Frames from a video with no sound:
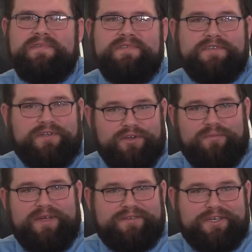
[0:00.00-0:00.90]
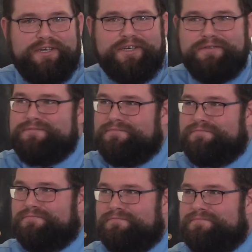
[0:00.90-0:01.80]
Just a little bit's good.
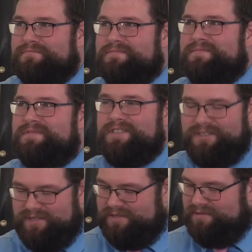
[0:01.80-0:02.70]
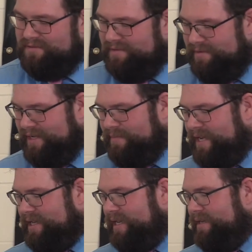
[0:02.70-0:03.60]
You know, we hear
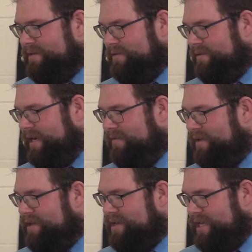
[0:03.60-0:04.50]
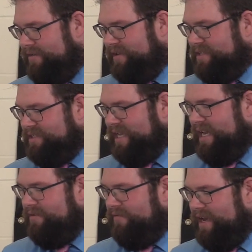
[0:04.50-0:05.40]
about that grain of, if you just
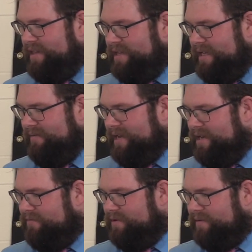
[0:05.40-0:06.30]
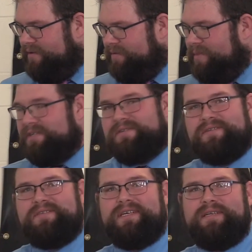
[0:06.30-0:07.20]
had the faith, even that of a, of a
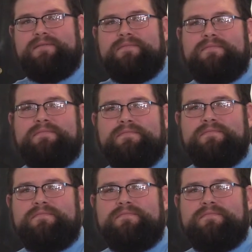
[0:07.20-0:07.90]
mustard seed. Yeah.